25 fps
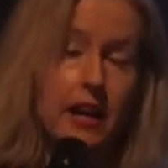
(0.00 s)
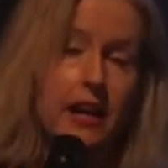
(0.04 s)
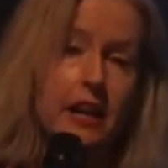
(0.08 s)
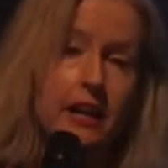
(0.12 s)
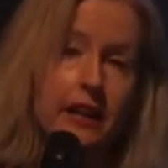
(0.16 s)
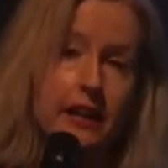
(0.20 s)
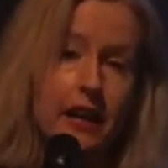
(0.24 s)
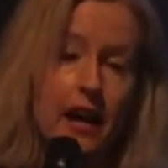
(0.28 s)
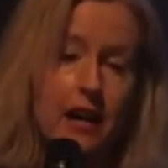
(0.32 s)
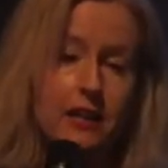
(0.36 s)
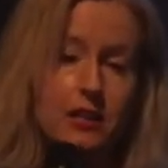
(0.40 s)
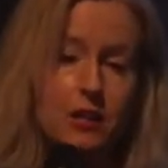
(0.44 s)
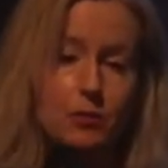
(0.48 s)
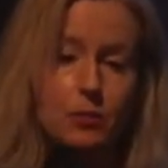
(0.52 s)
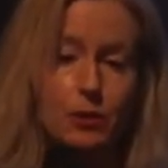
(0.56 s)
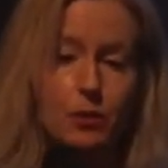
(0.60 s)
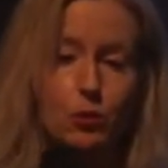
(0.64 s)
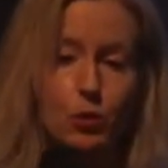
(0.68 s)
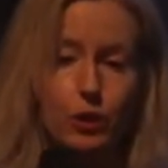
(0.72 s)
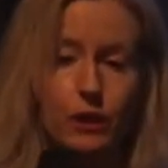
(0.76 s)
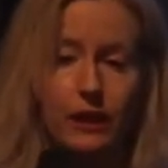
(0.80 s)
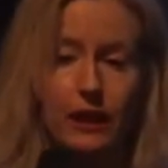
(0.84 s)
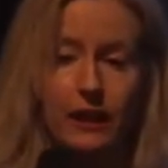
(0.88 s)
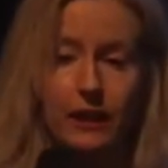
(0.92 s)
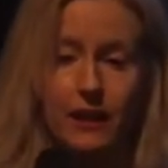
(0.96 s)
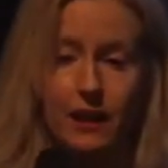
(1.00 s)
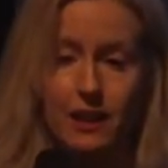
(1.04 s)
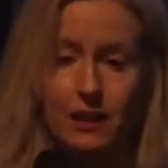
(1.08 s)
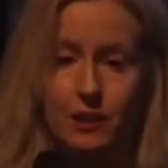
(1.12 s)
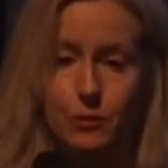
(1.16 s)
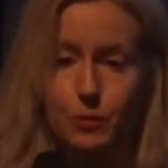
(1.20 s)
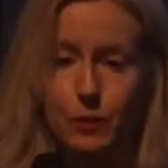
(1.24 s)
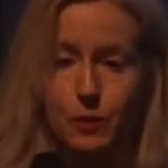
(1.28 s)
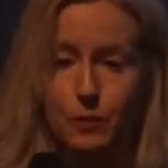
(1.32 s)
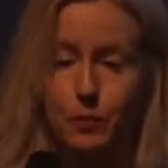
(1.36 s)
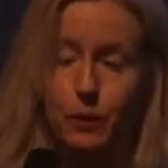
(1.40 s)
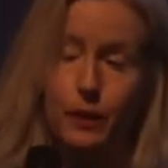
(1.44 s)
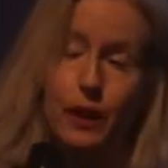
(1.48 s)
It has to be working class
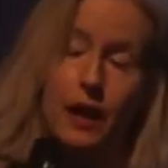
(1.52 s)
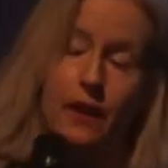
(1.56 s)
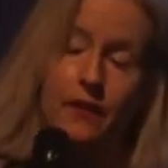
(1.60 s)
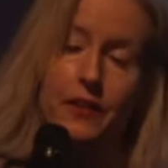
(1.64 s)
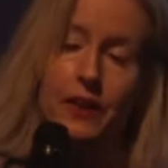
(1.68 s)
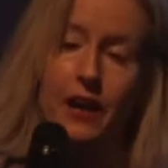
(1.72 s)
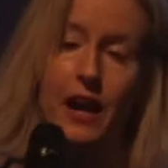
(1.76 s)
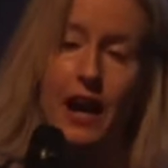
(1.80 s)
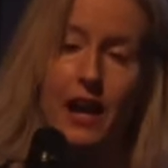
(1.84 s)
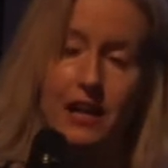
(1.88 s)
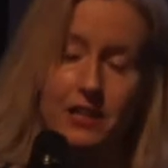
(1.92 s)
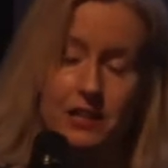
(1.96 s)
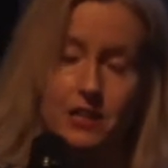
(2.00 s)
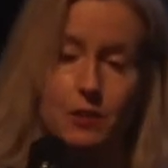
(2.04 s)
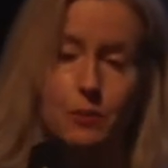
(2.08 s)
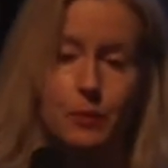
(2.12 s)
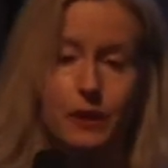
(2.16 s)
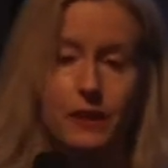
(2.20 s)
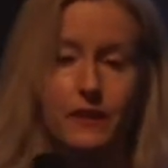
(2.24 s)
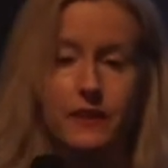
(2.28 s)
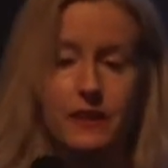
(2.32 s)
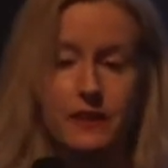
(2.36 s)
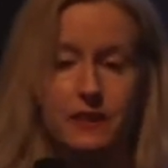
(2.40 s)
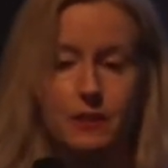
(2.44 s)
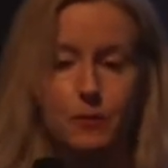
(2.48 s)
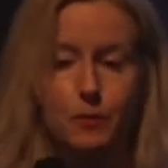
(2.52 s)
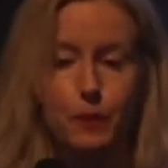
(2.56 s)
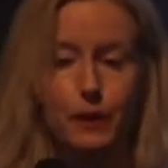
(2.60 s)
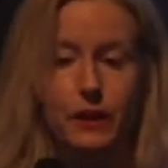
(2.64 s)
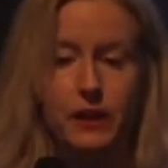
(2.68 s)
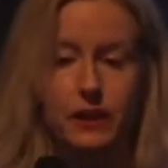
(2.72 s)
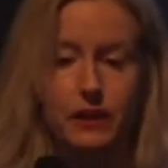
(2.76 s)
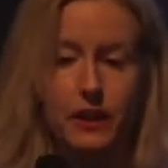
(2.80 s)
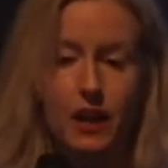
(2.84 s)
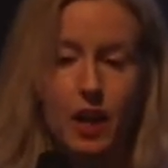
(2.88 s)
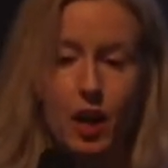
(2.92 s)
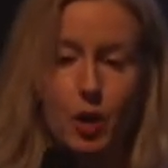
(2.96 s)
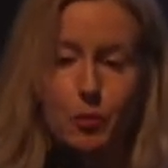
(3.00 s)
people, and there has to be this
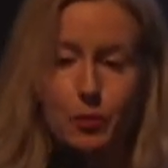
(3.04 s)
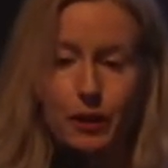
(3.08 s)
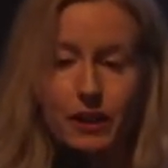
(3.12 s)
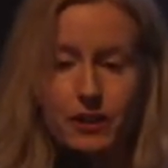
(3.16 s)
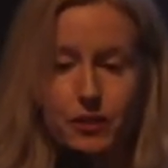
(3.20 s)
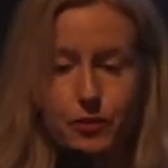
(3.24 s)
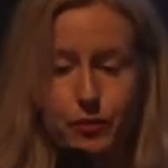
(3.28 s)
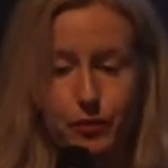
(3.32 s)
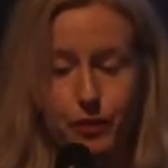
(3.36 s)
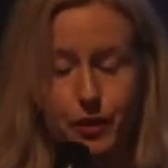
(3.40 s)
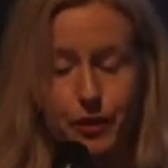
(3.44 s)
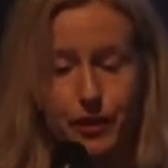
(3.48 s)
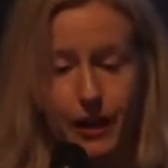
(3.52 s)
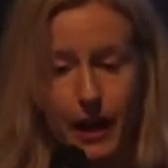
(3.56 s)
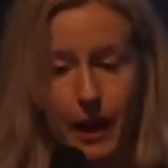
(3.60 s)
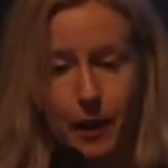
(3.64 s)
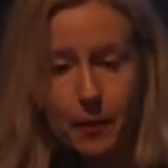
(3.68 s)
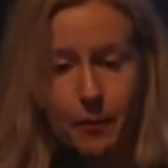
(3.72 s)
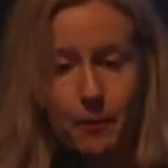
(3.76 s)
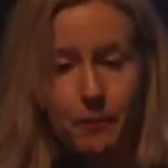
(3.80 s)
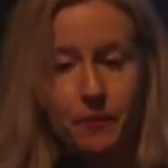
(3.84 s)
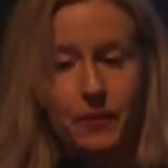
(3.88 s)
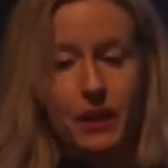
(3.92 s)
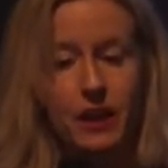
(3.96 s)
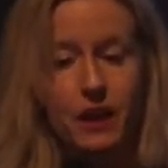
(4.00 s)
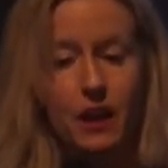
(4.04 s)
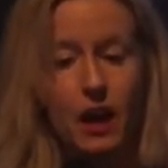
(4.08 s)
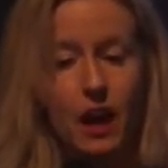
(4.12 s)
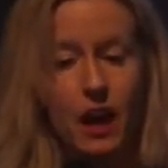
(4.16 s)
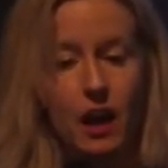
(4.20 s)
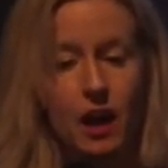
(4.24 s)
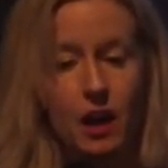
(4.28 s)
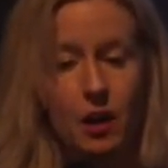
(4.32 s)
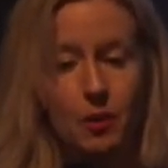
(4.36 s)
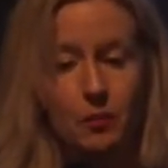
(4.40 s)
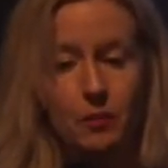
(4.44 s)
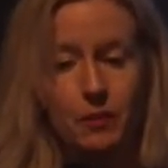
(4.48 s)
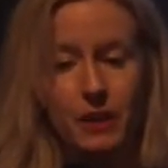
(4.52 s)
split because for them
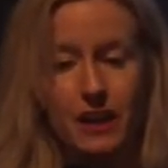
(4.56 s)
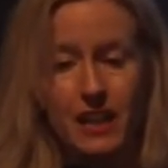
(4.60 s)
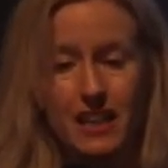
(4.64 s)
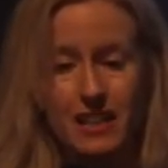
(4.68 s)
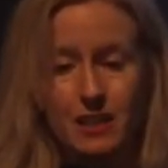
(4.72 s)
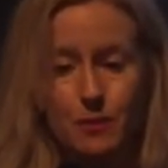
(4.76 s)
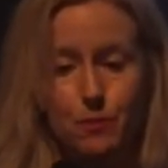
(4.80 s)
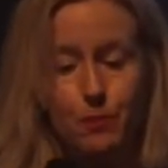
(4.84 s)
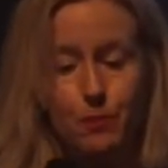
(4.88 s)
um, it's